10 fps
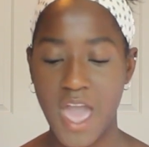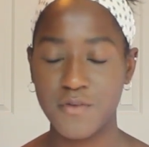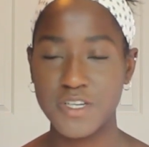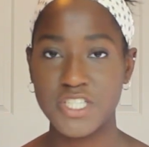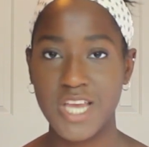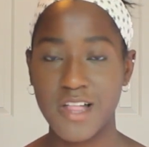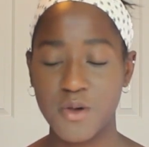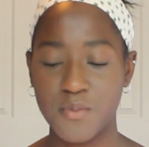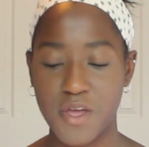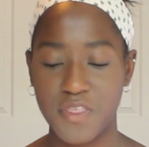every
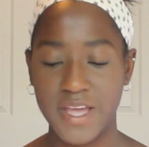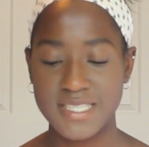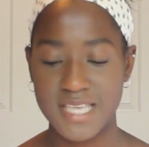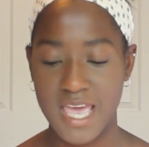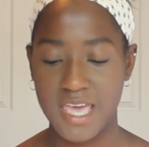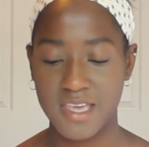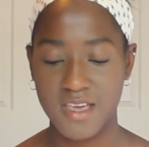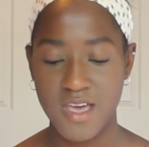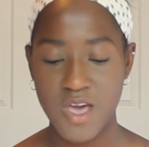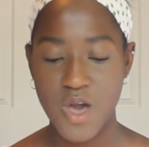shallow breath I take,